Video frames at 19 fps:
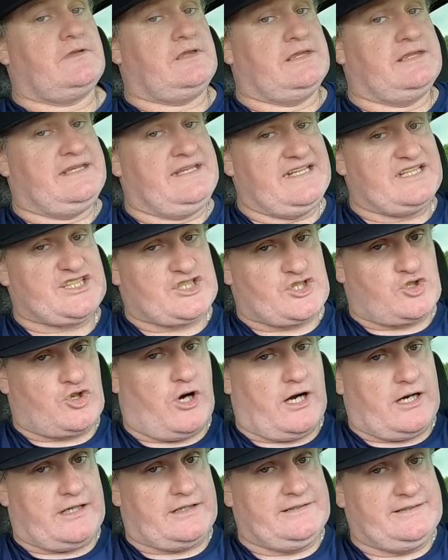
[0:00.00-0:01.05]
this
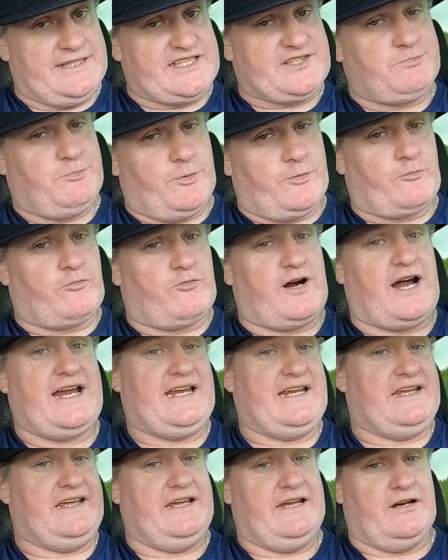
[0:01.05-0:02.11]
truck, this one
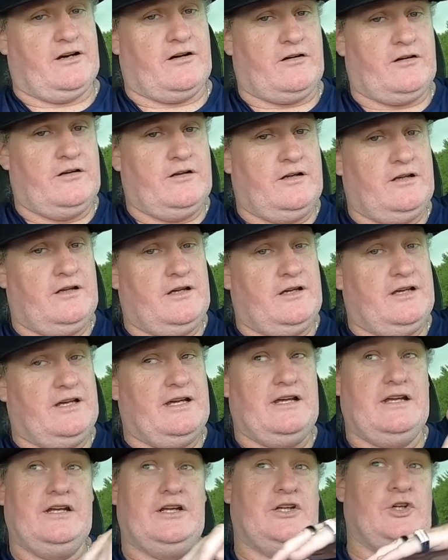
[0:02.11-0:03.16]
right here,
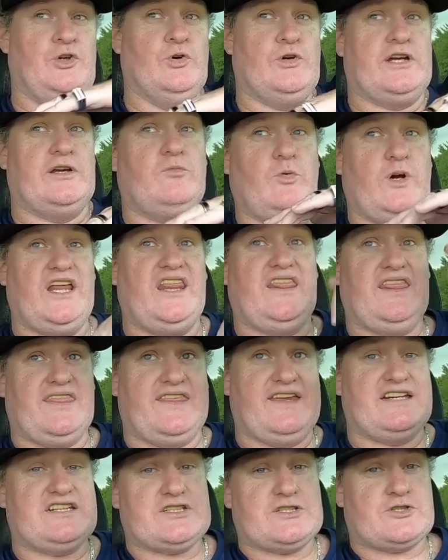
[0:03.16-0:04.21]
you can win
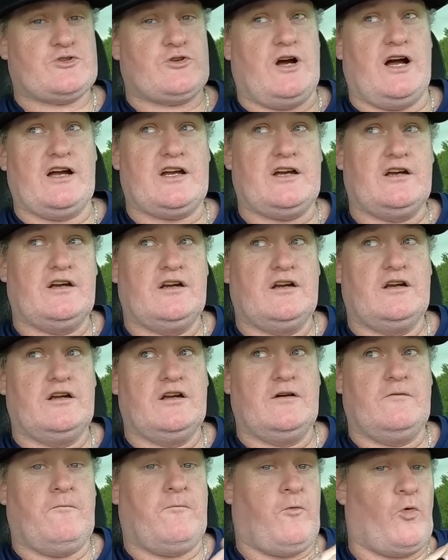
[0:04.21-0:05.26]
this truck
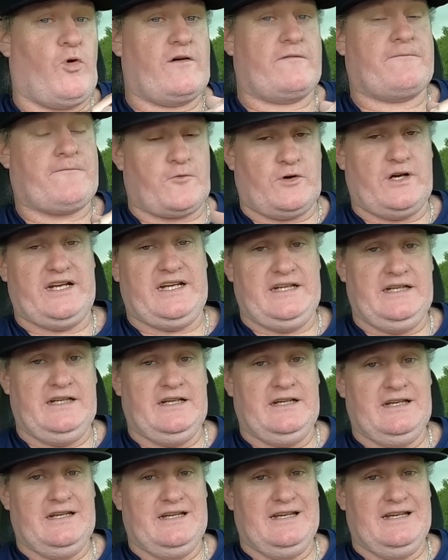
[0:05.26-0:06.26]
for free.